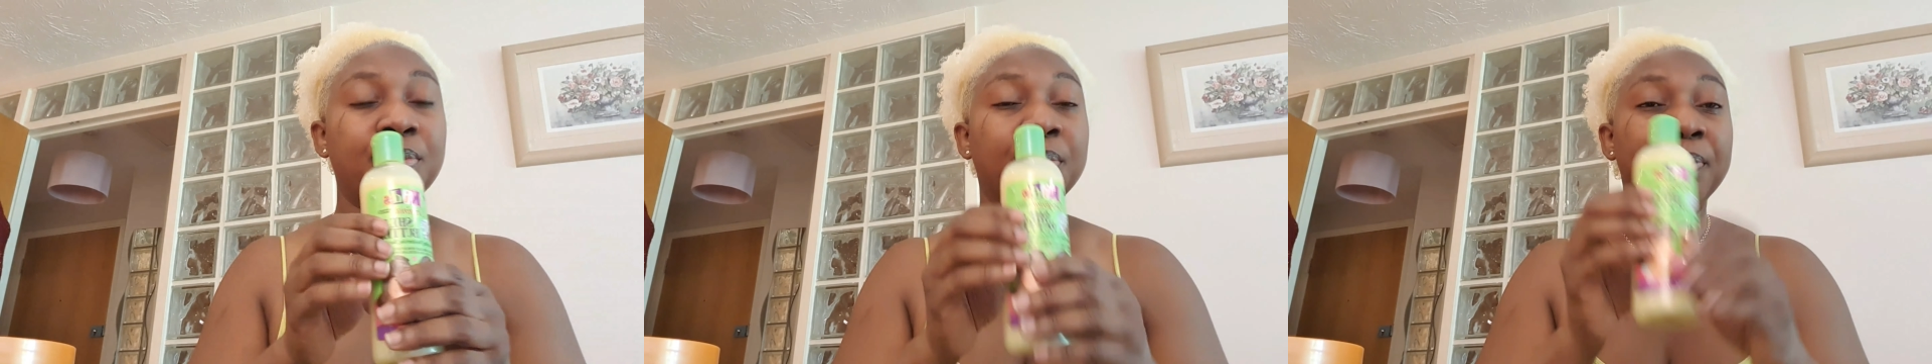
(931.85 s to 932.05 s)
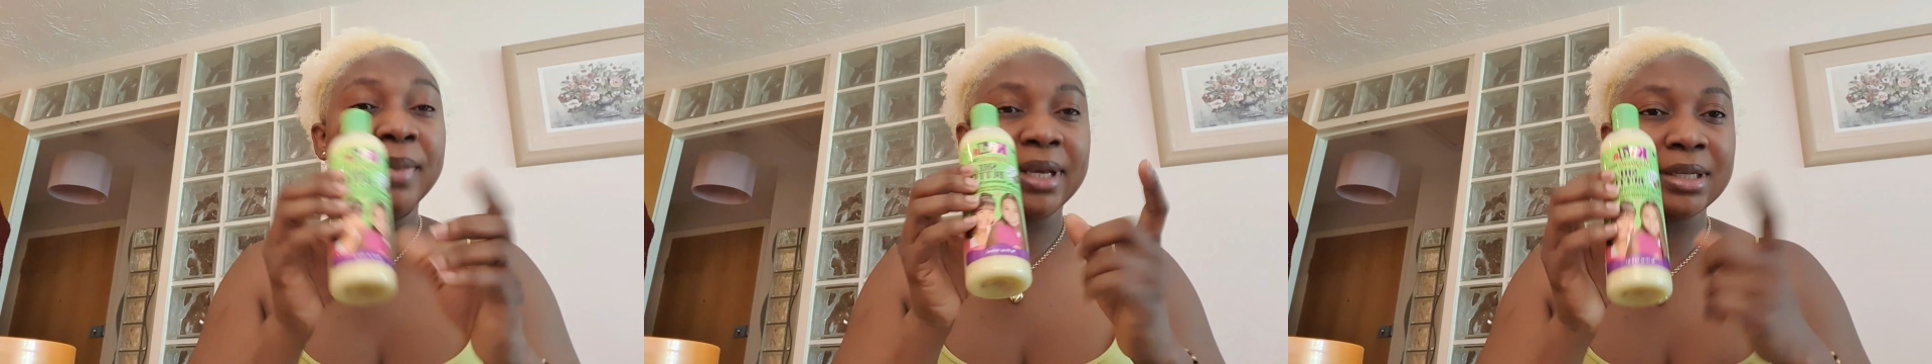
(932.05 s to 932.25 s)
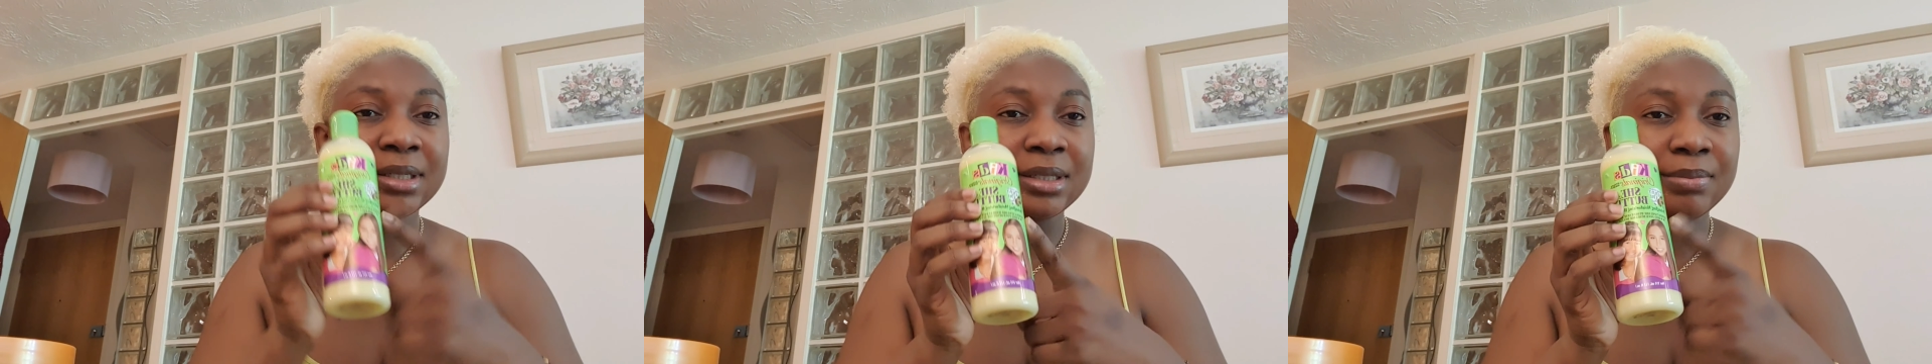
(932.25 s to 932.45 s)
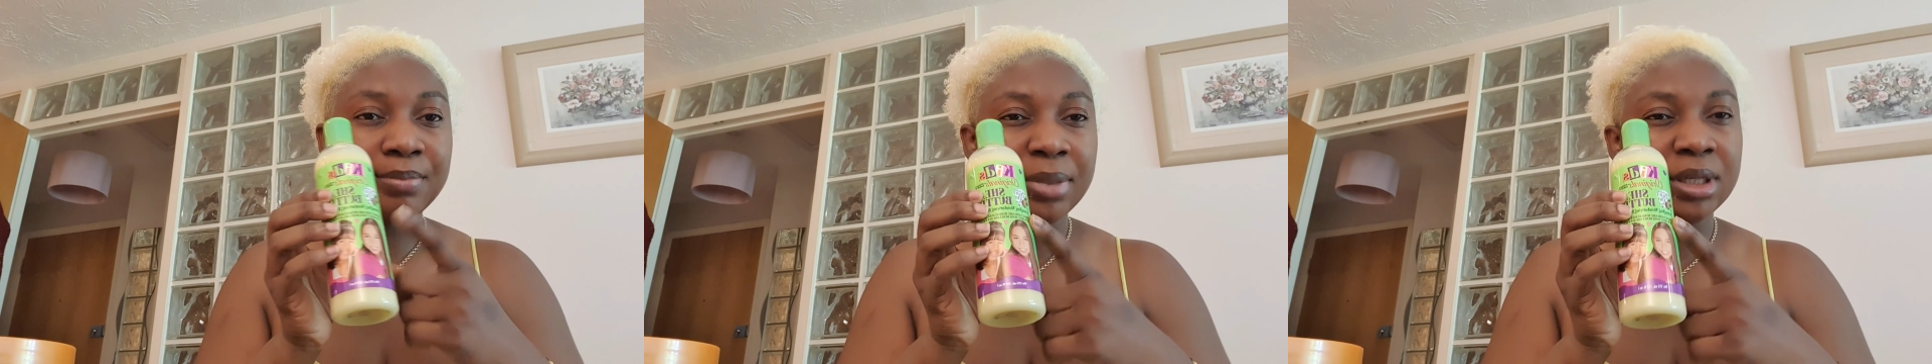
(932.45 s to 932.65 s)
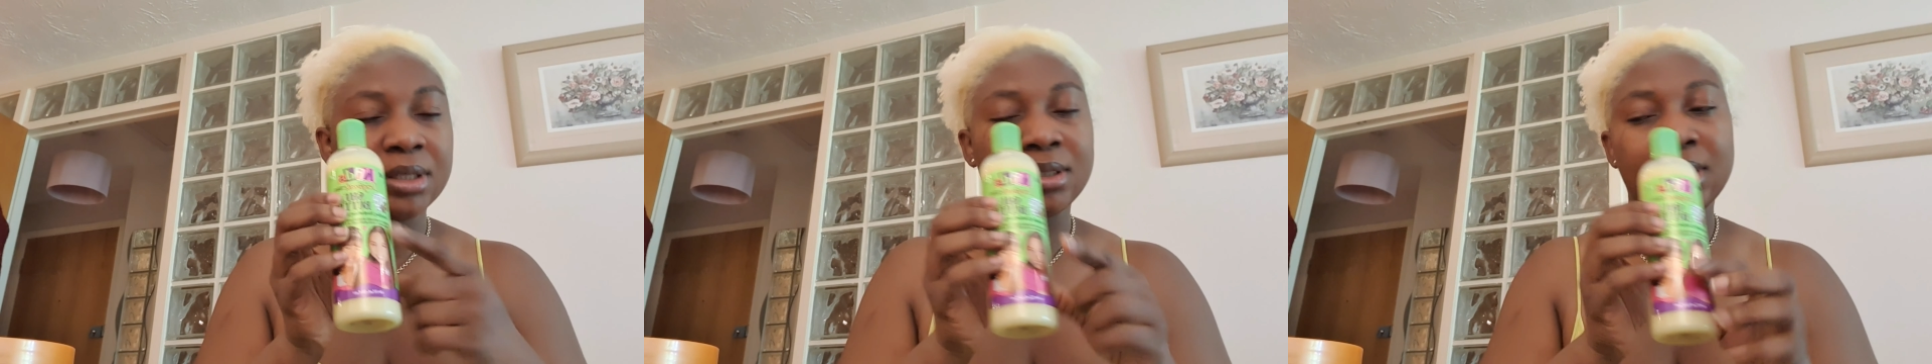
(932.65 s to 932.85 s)
mix
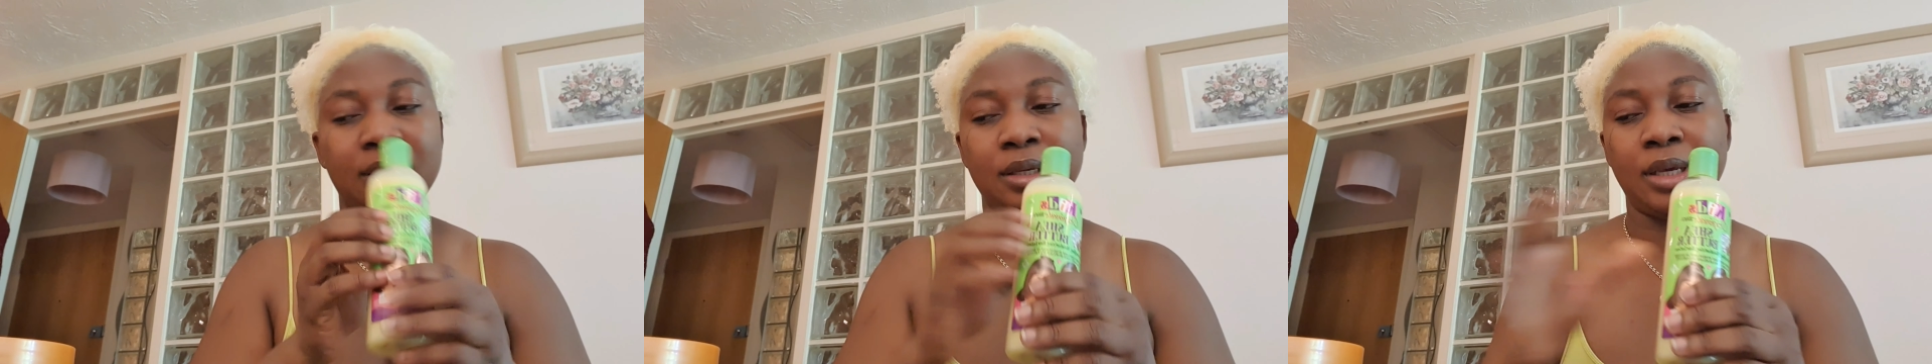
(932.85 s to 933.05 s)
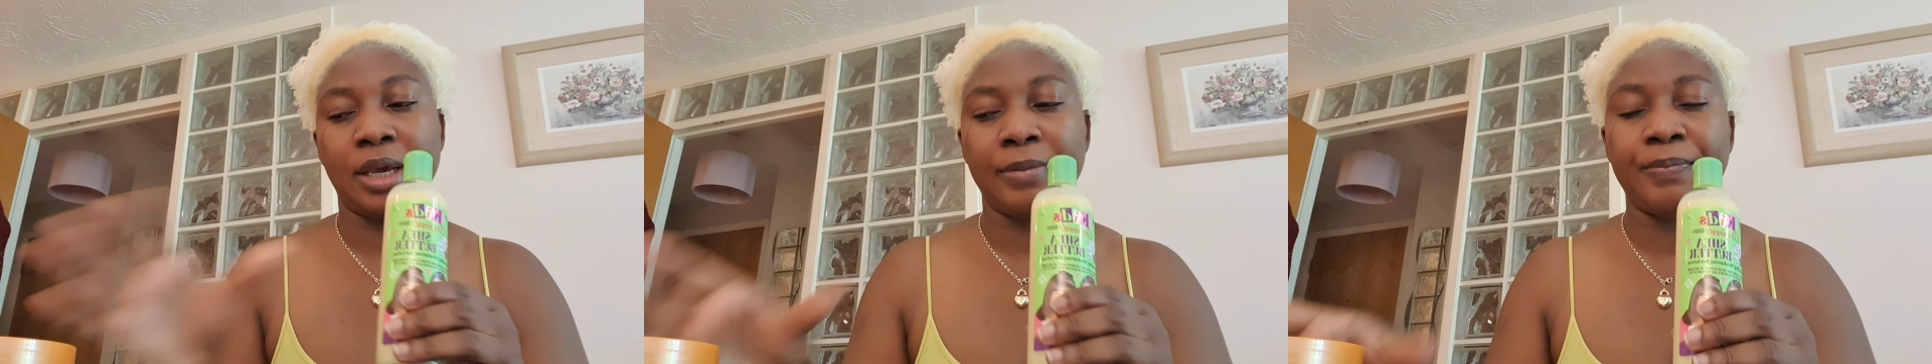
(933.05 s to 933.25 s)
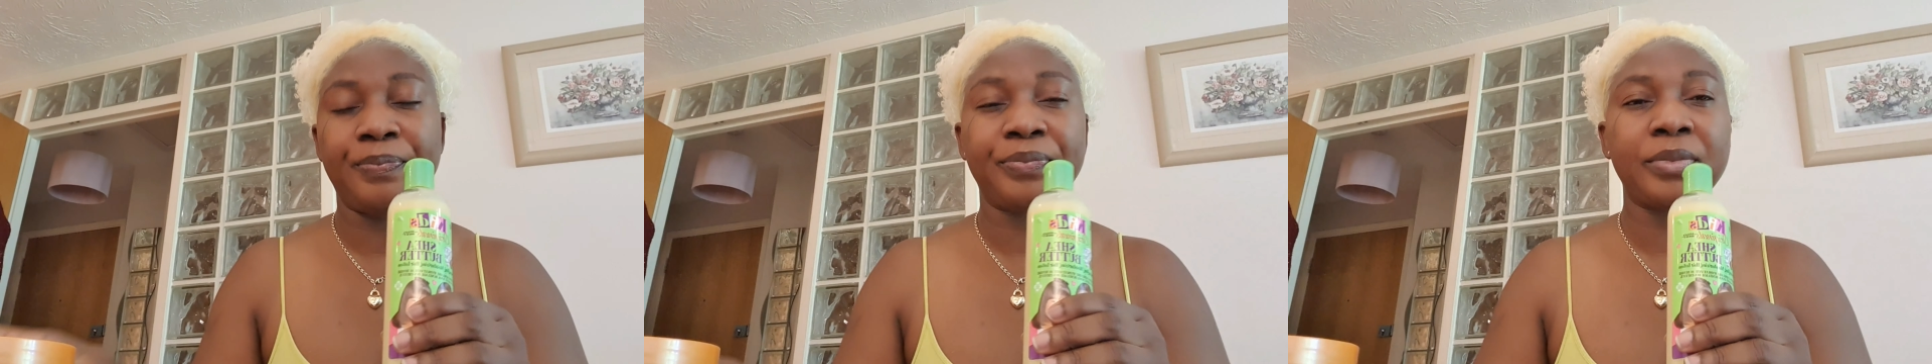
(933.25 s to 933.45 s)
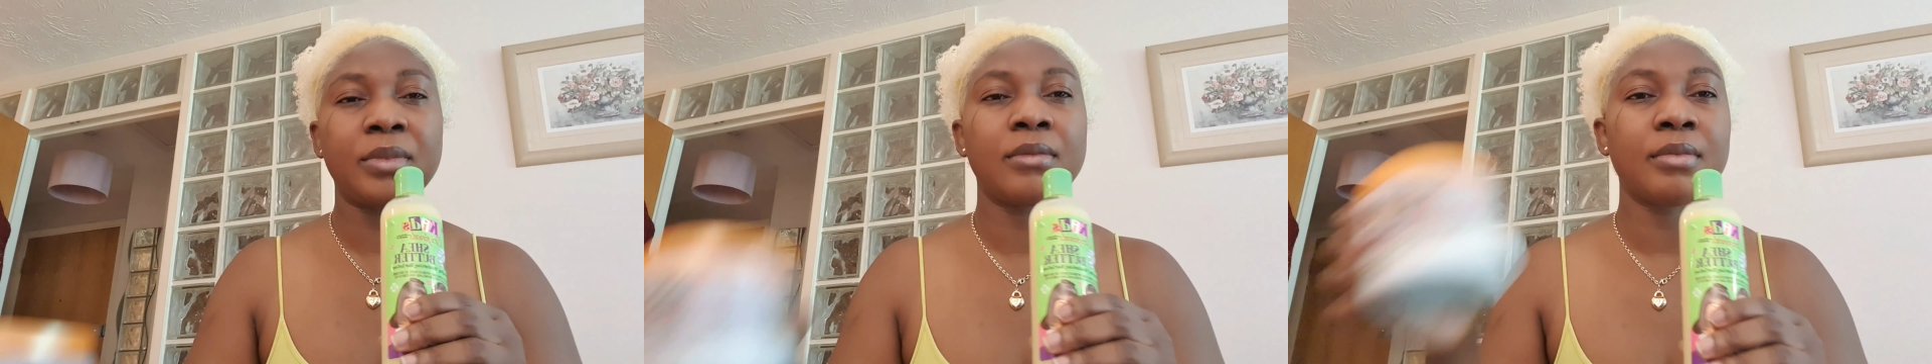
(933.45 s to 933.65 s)
because the